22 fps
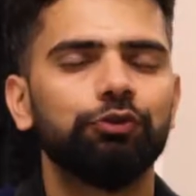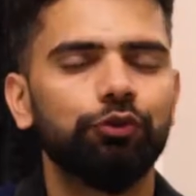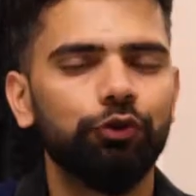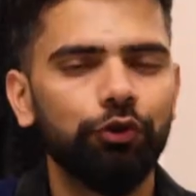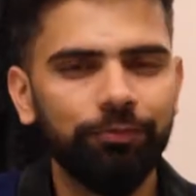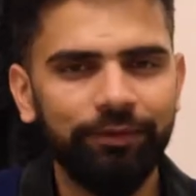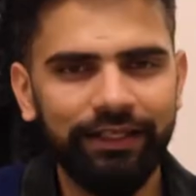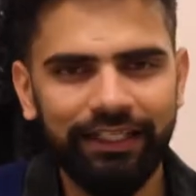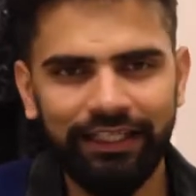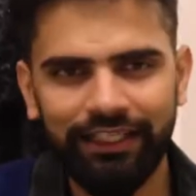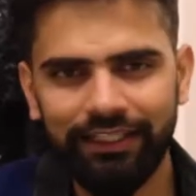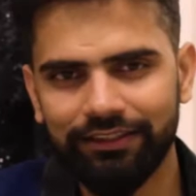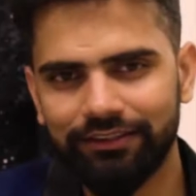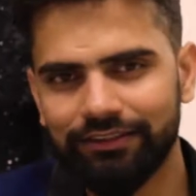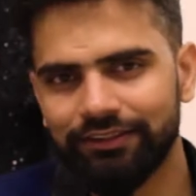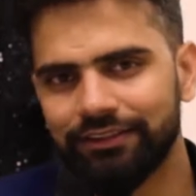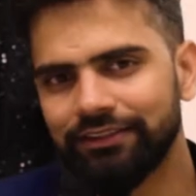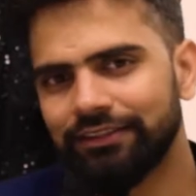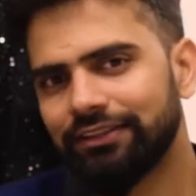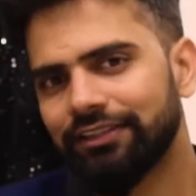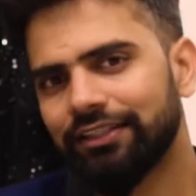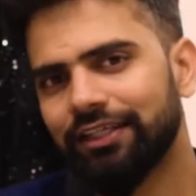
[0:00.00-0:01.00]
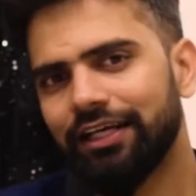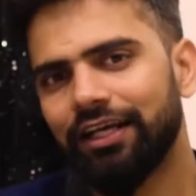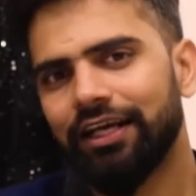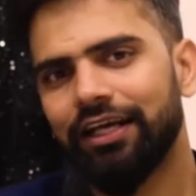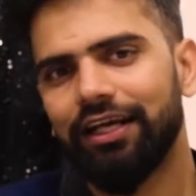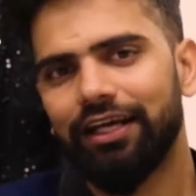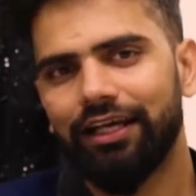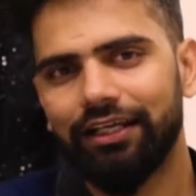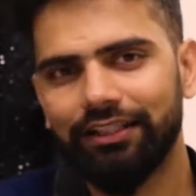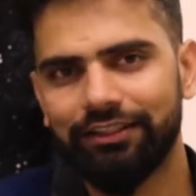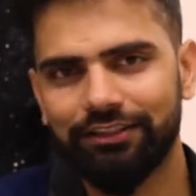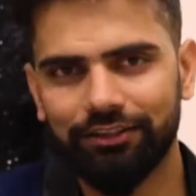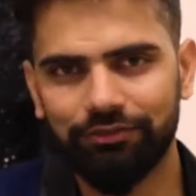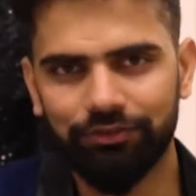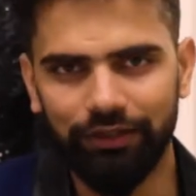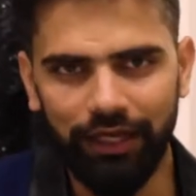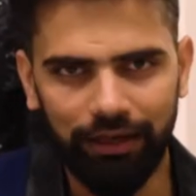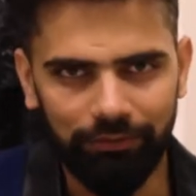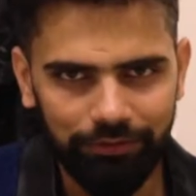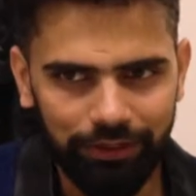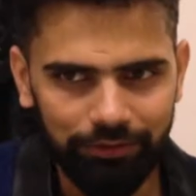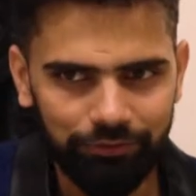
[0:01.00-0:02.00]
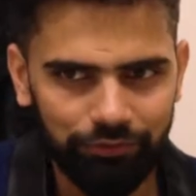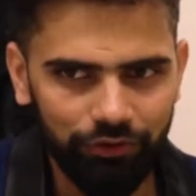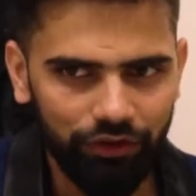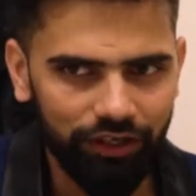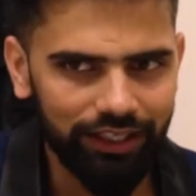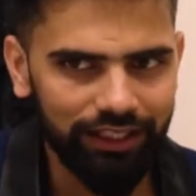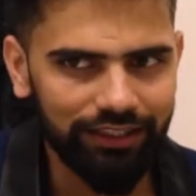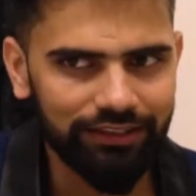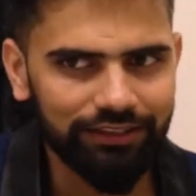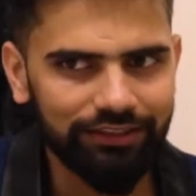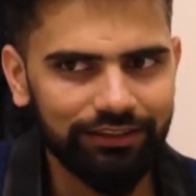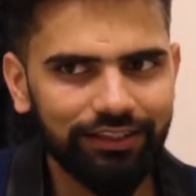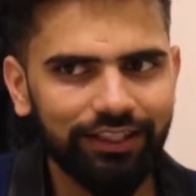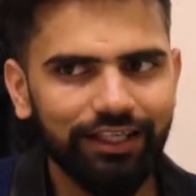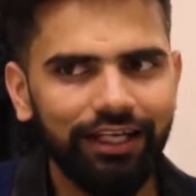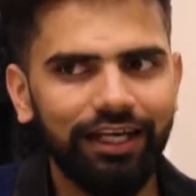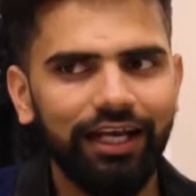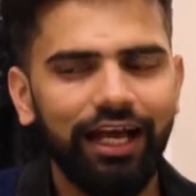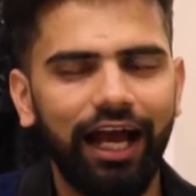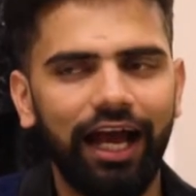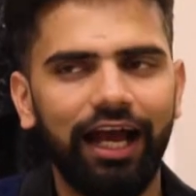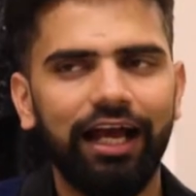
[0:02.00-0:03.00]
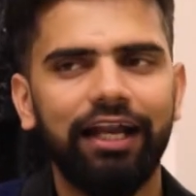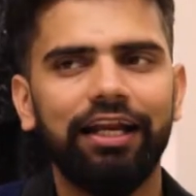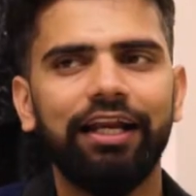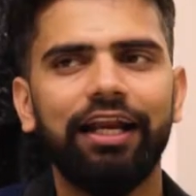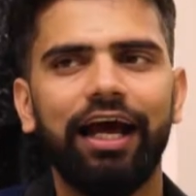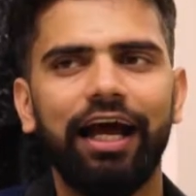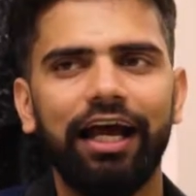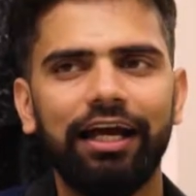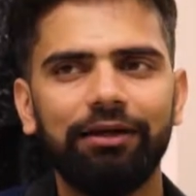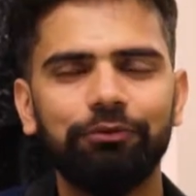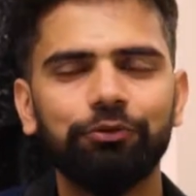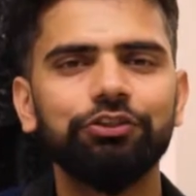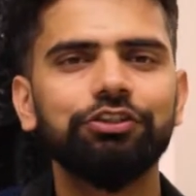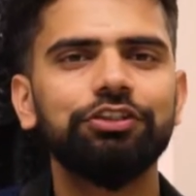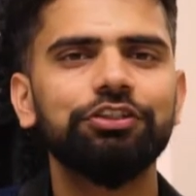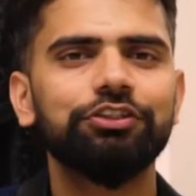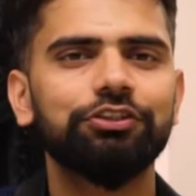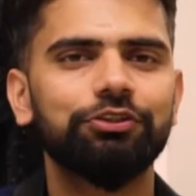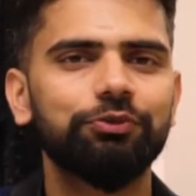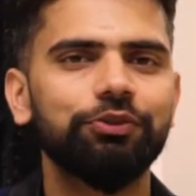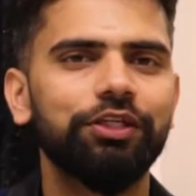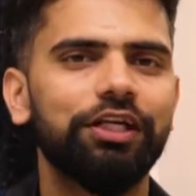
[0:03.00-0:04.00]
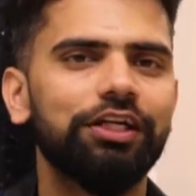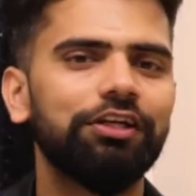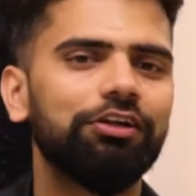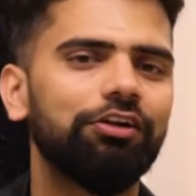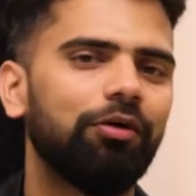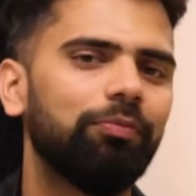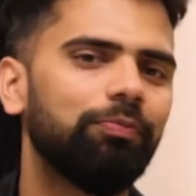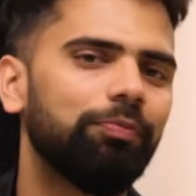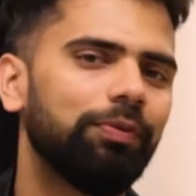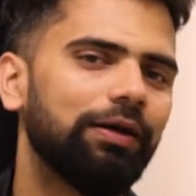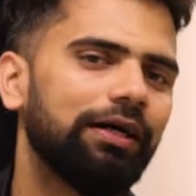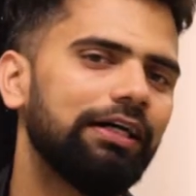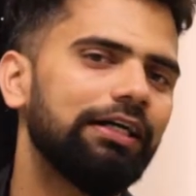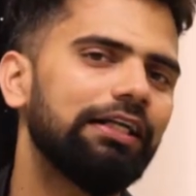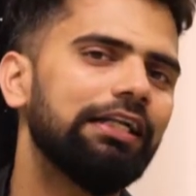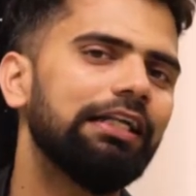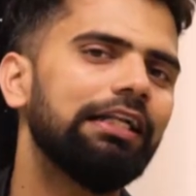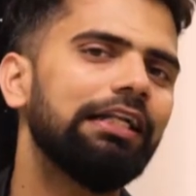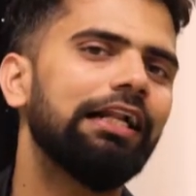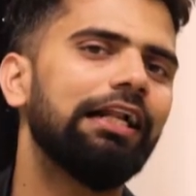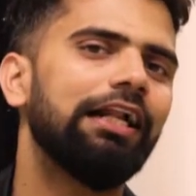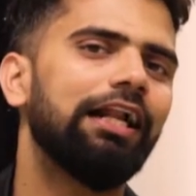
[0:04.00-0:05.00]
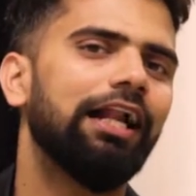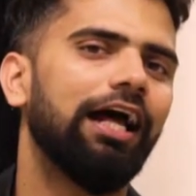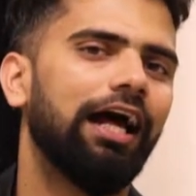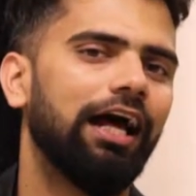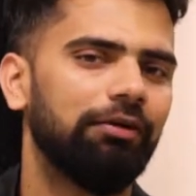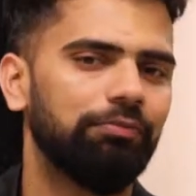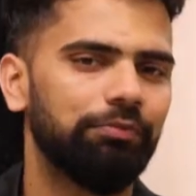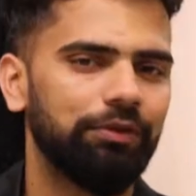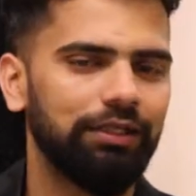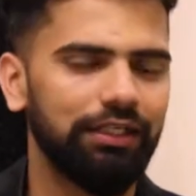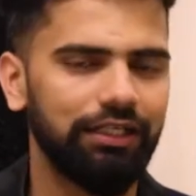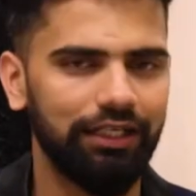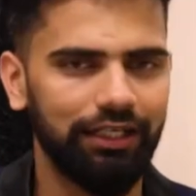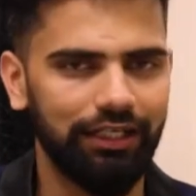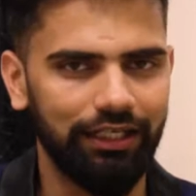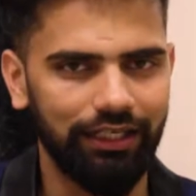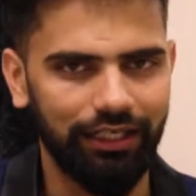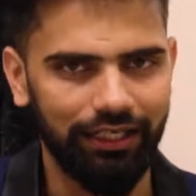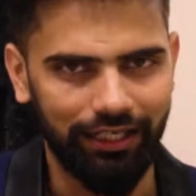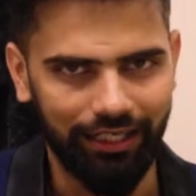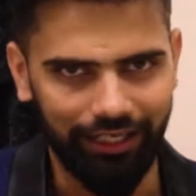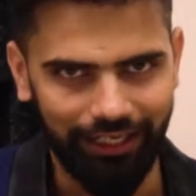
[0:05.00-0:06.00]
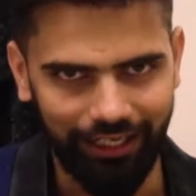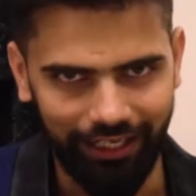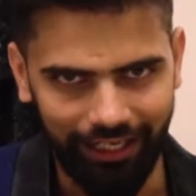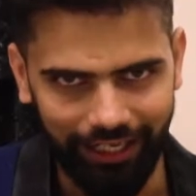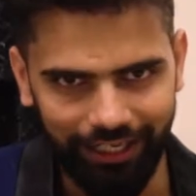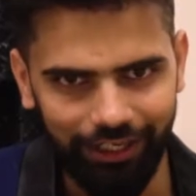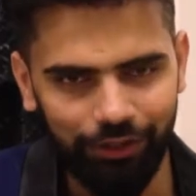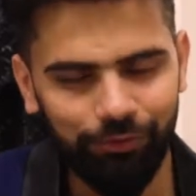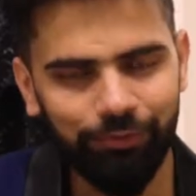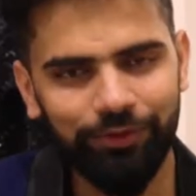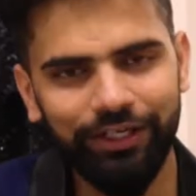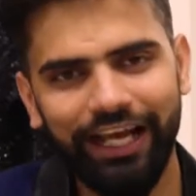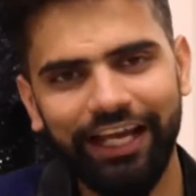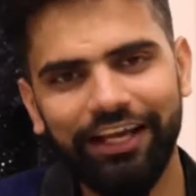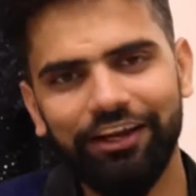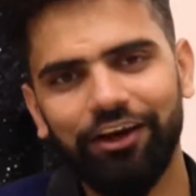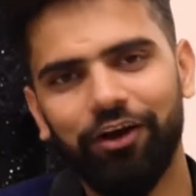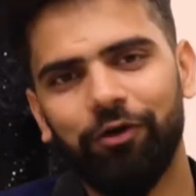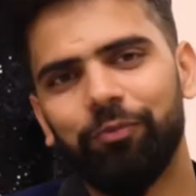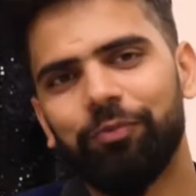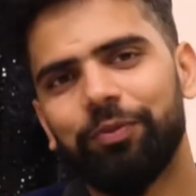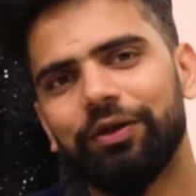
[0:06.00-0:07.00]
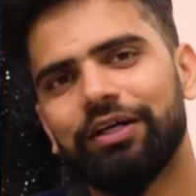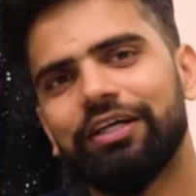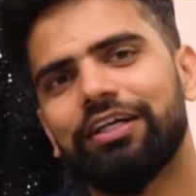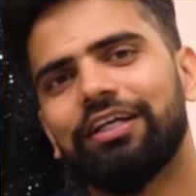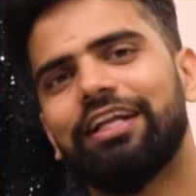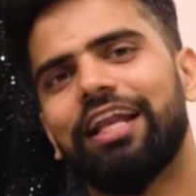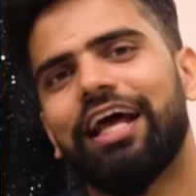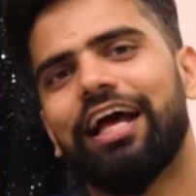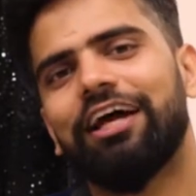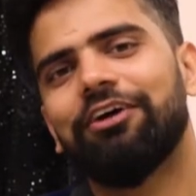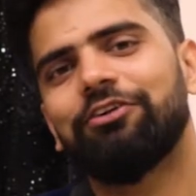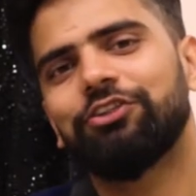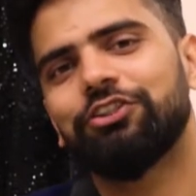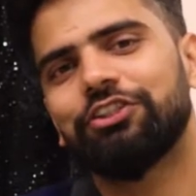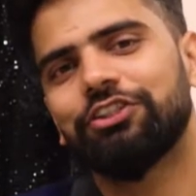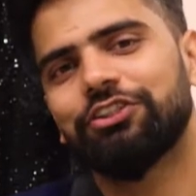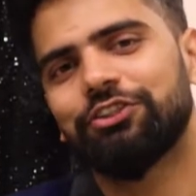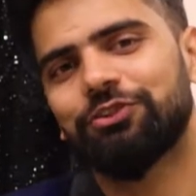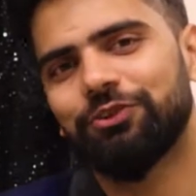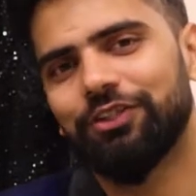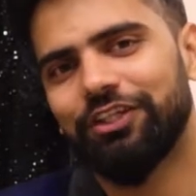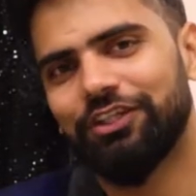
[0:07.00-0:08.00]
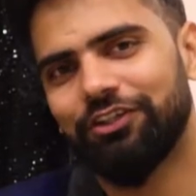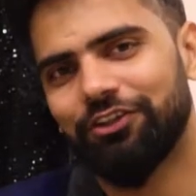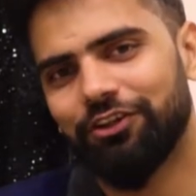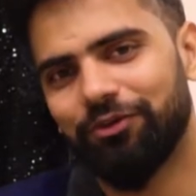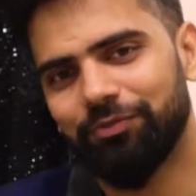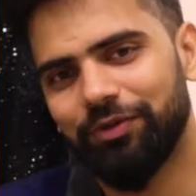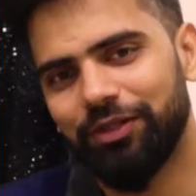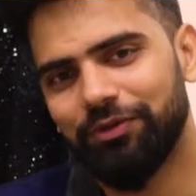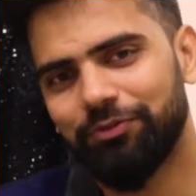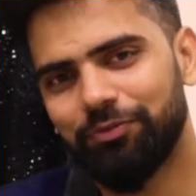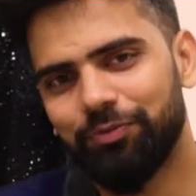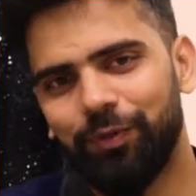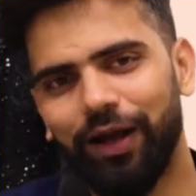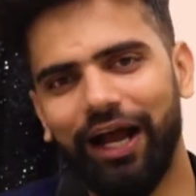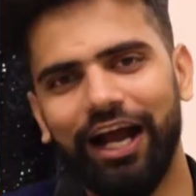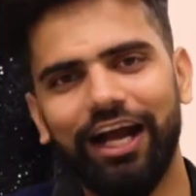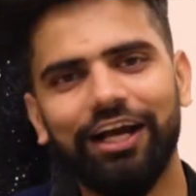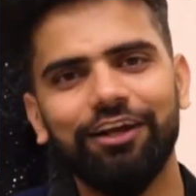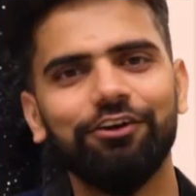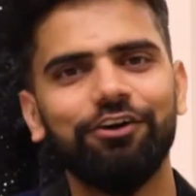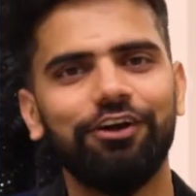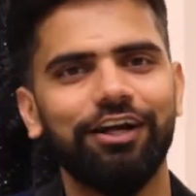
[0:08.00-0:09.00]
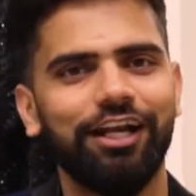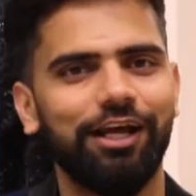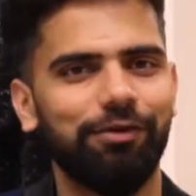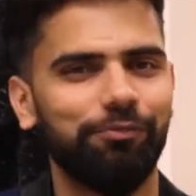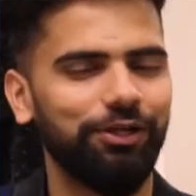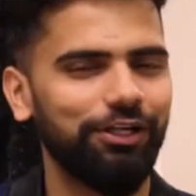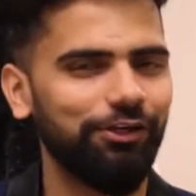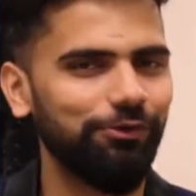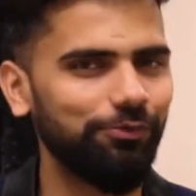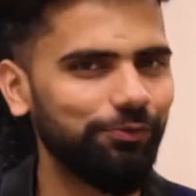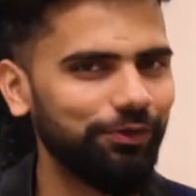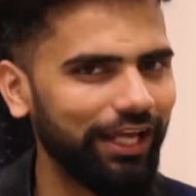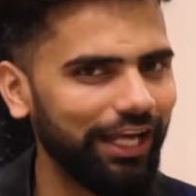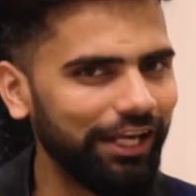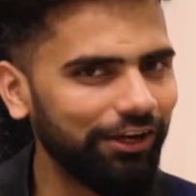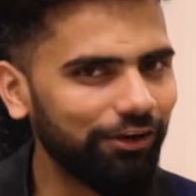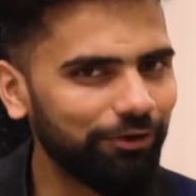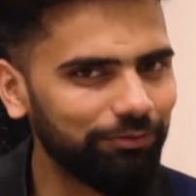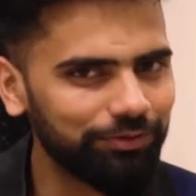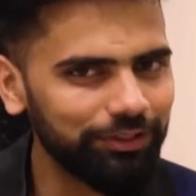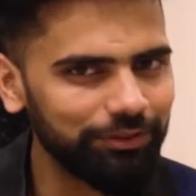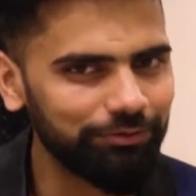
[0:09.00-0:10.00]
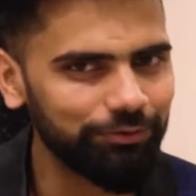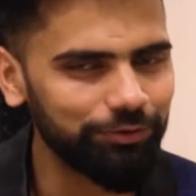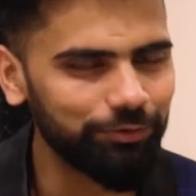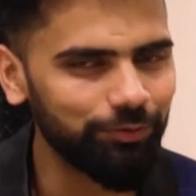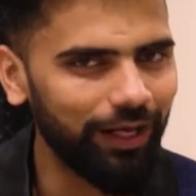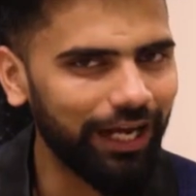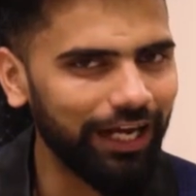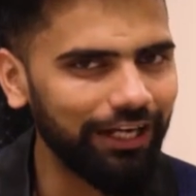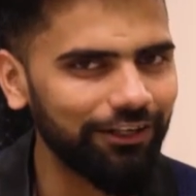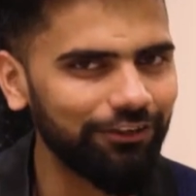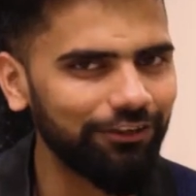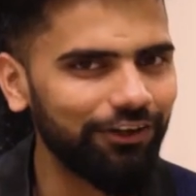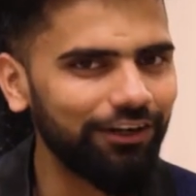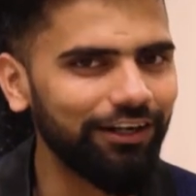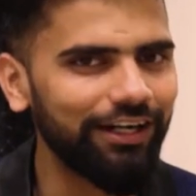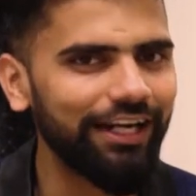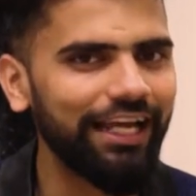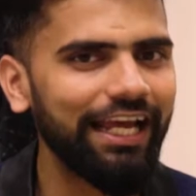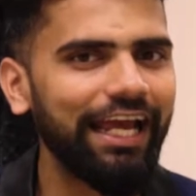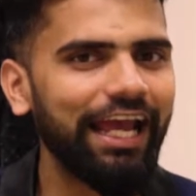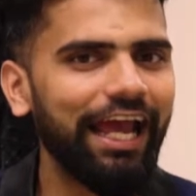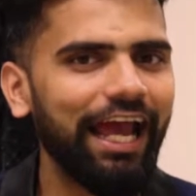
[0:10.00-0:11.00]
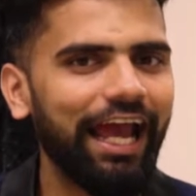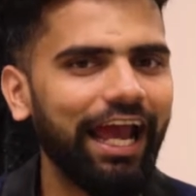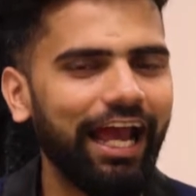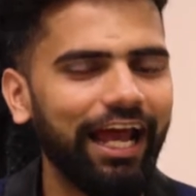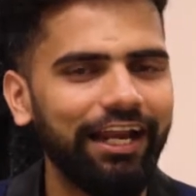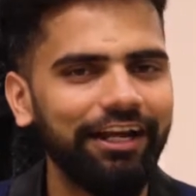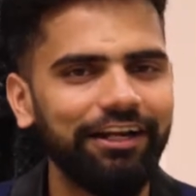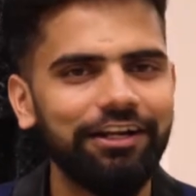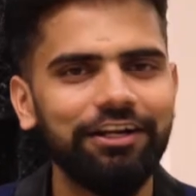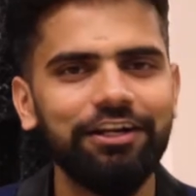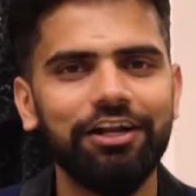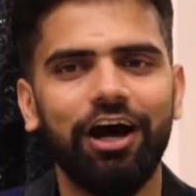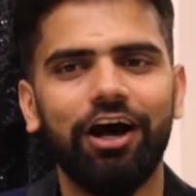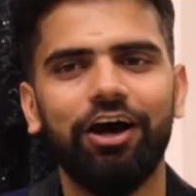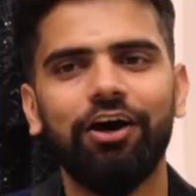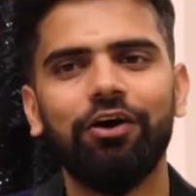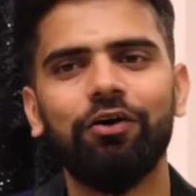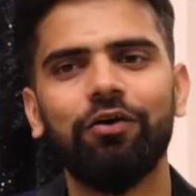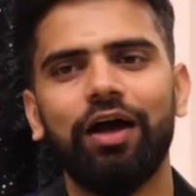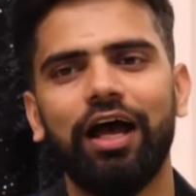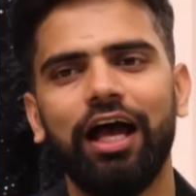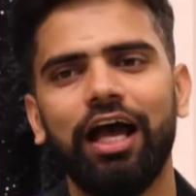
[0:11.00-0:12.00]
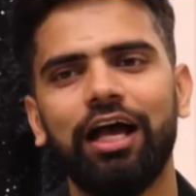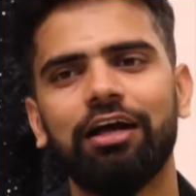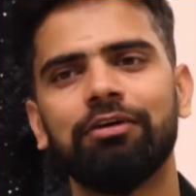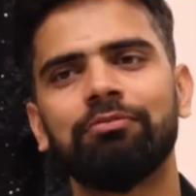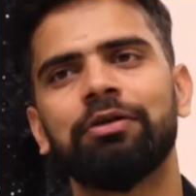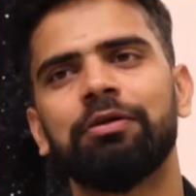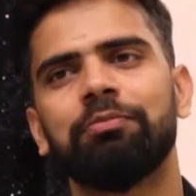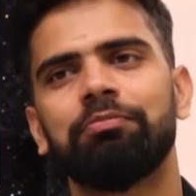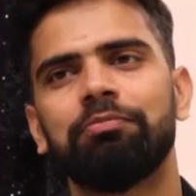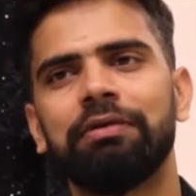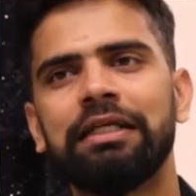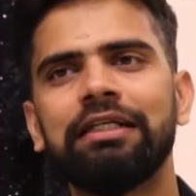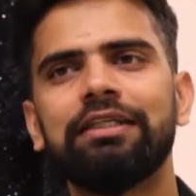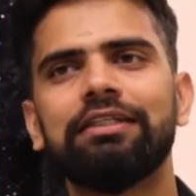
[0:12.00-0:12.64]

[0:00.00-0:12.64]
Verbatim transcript: from so many years. It's a family for us, and I was a student of PAHAL. I'm an alumni of PAHAL. I was a student of NIFT Bangalore. I'm an alumni of NIFT Bangalore, and now I'm a